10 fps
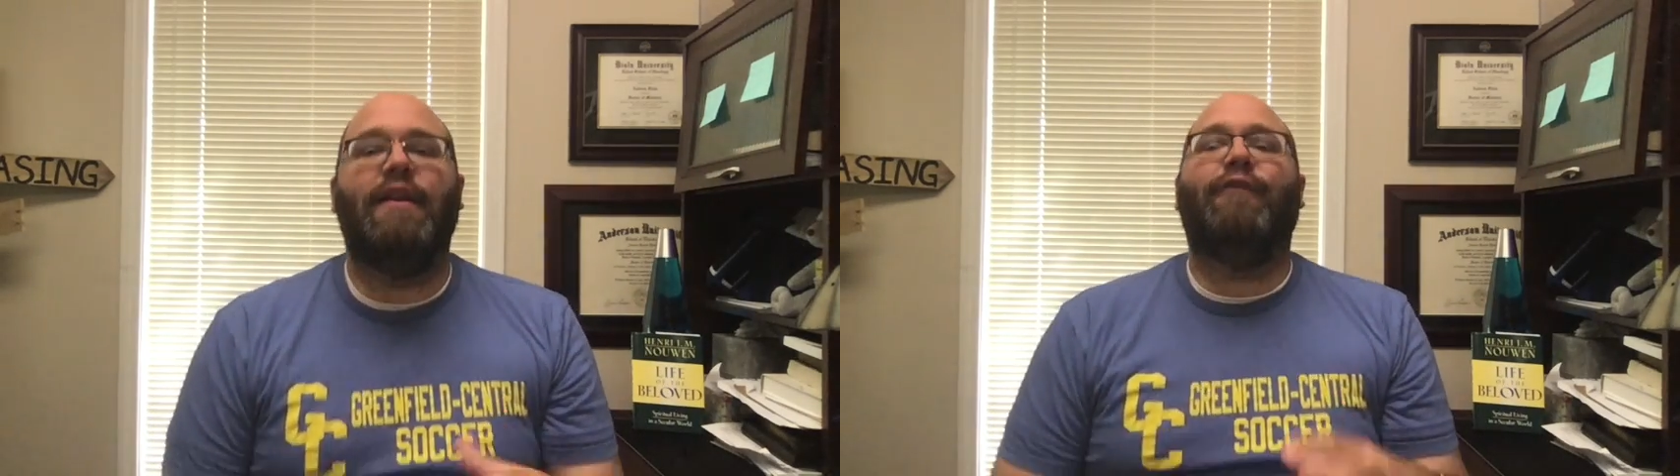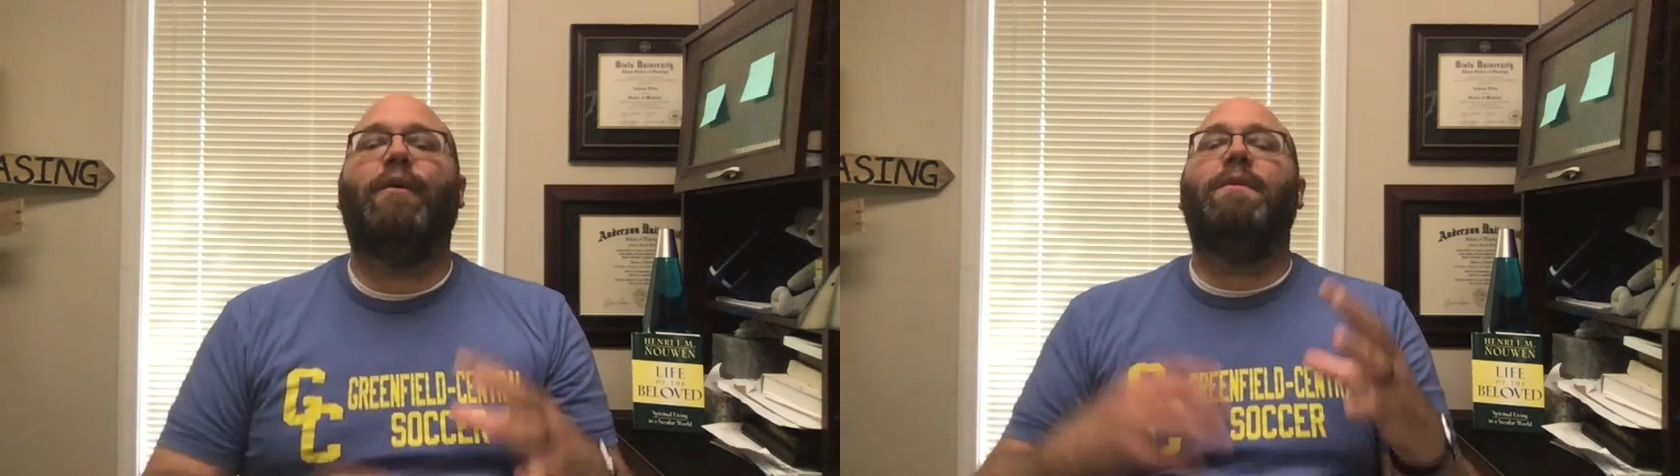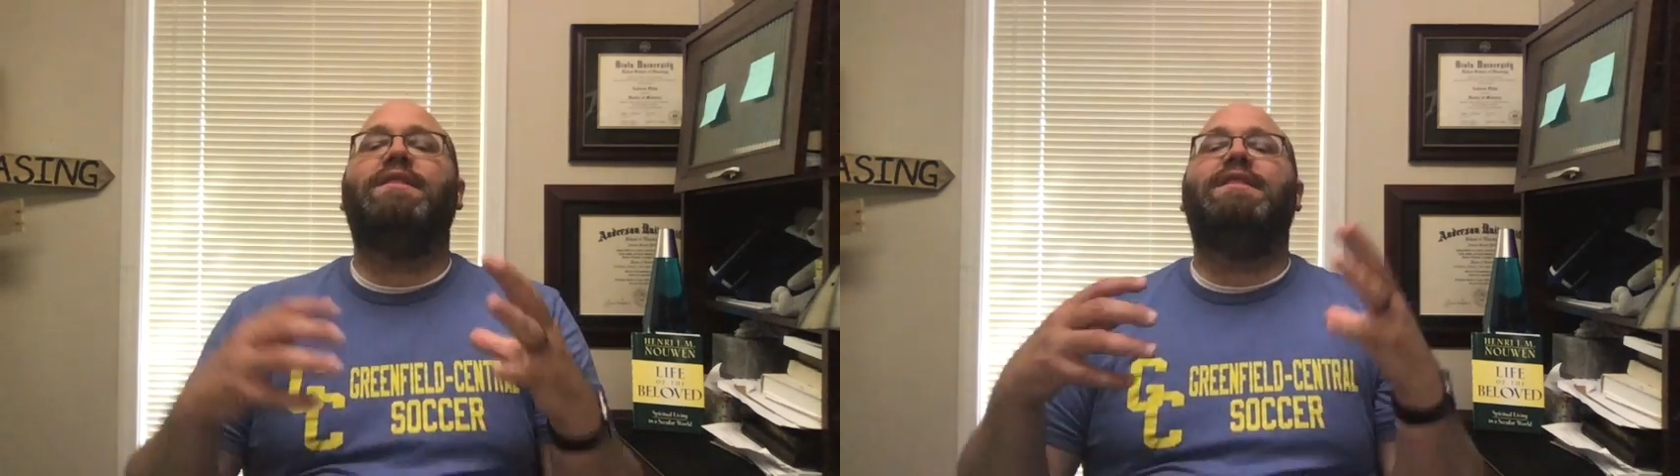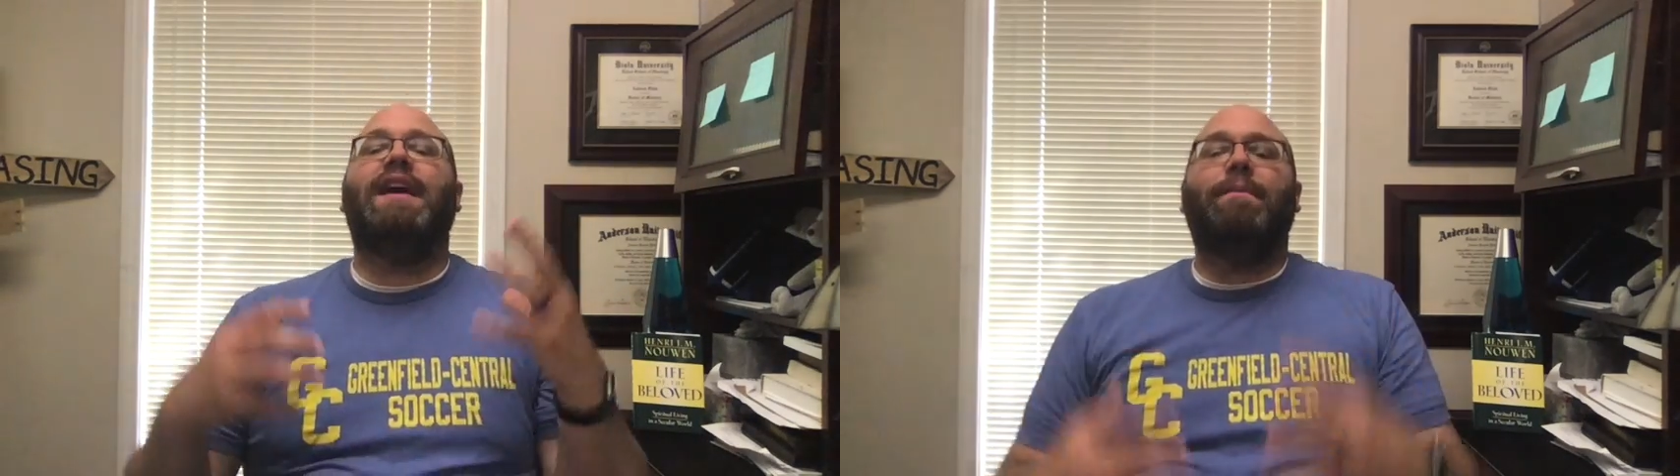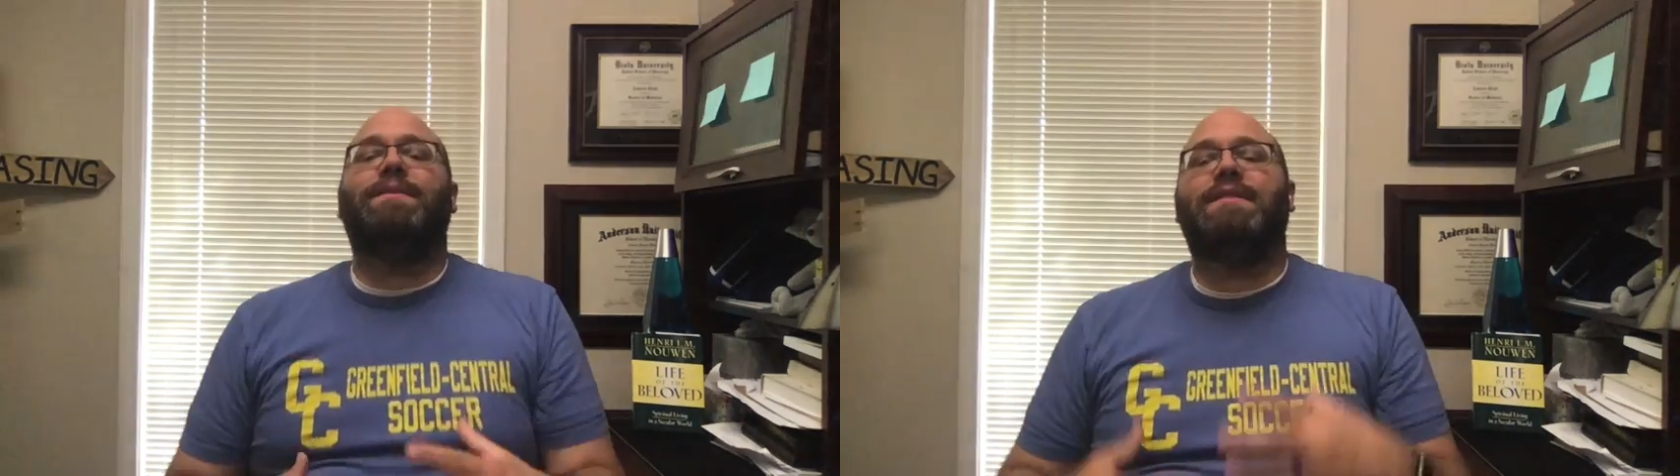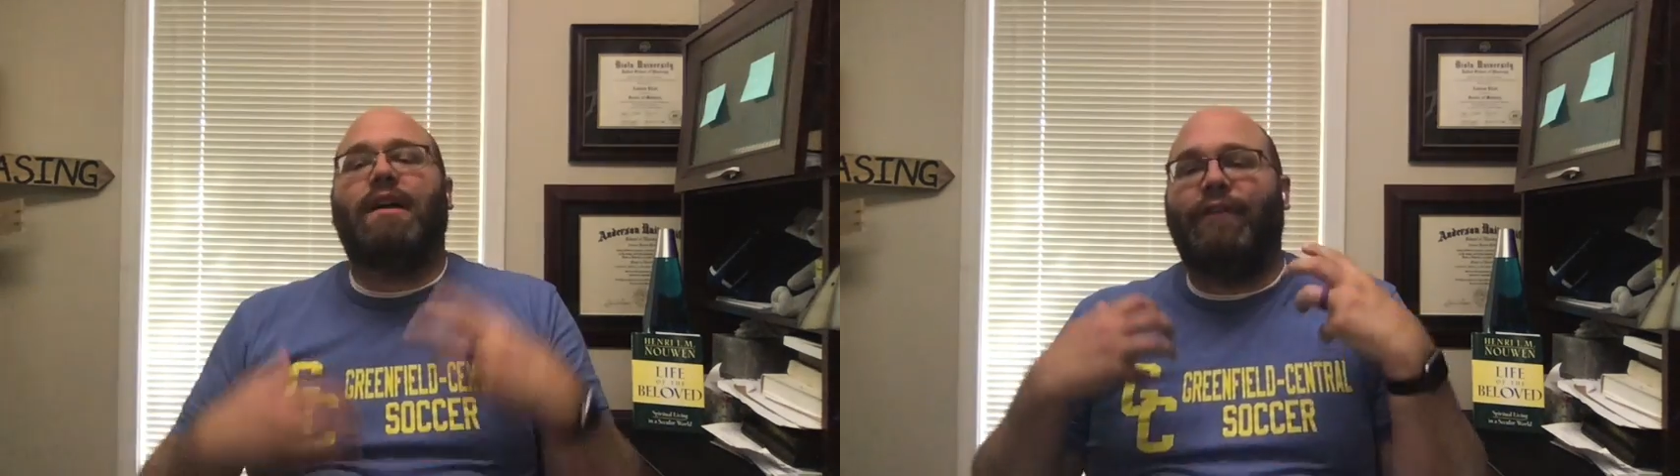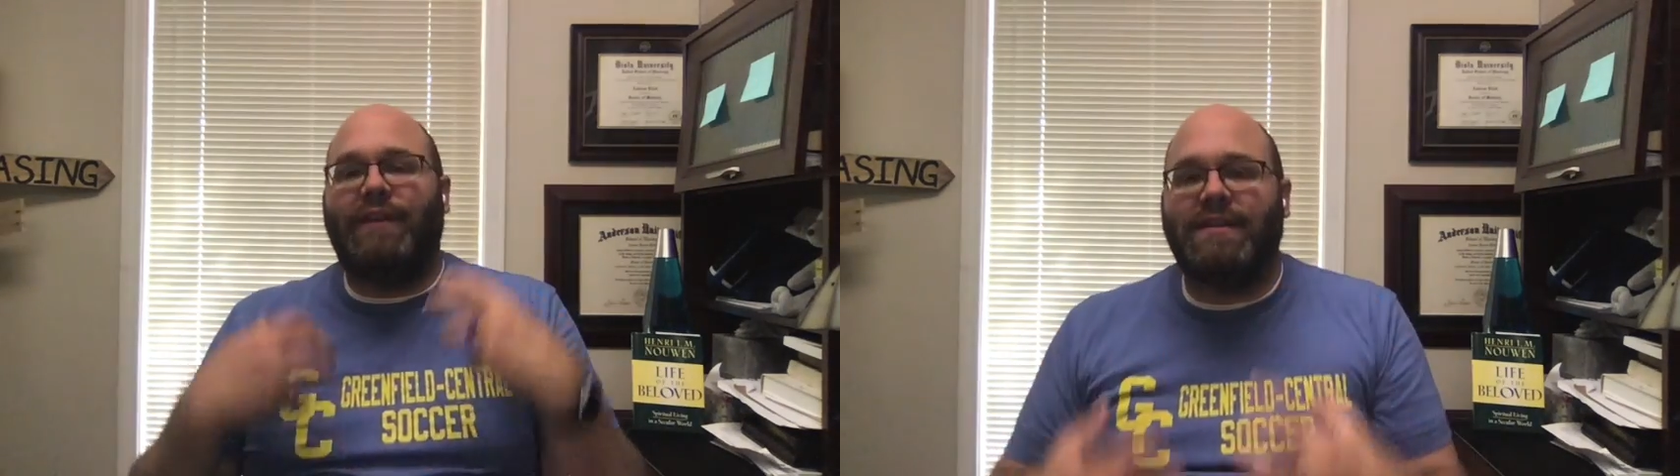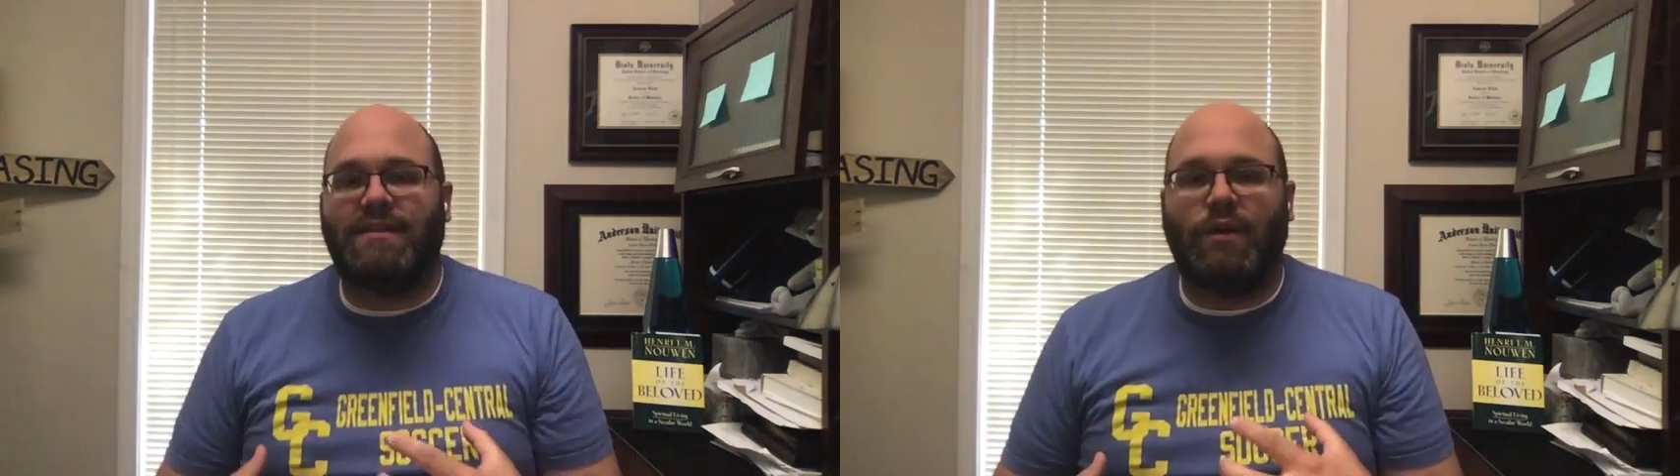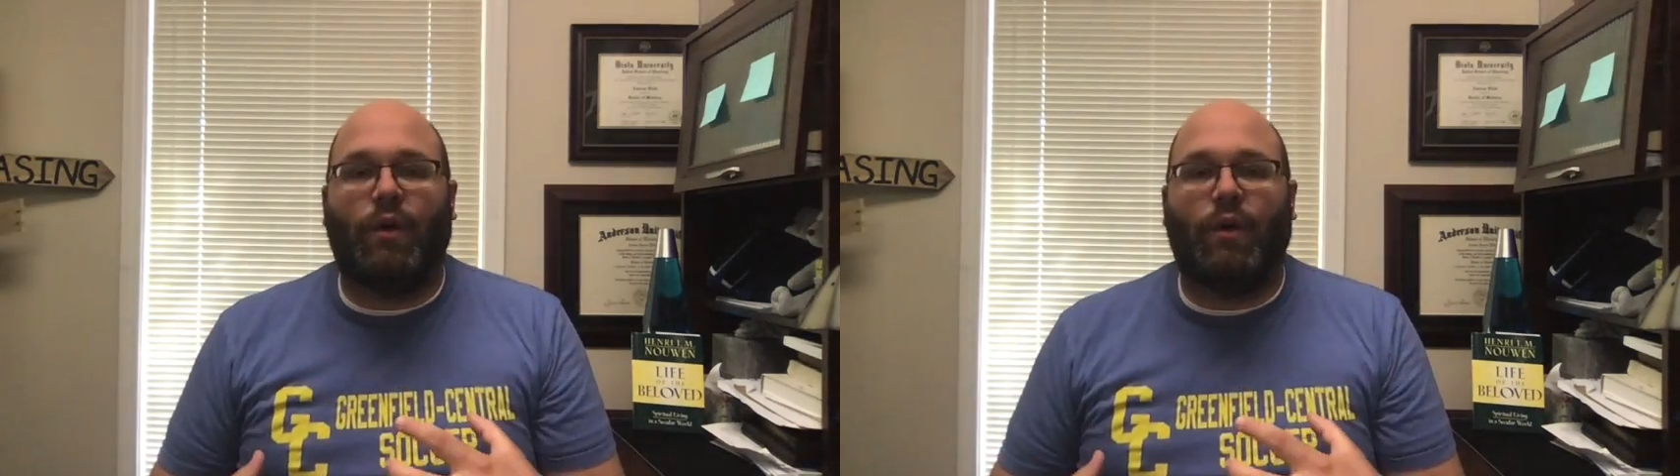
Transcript: From the depths of his soul,